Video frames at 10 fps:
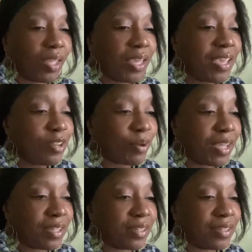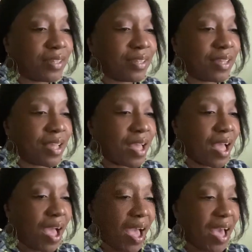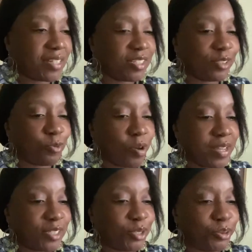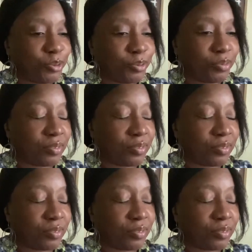anyway, I just wanted to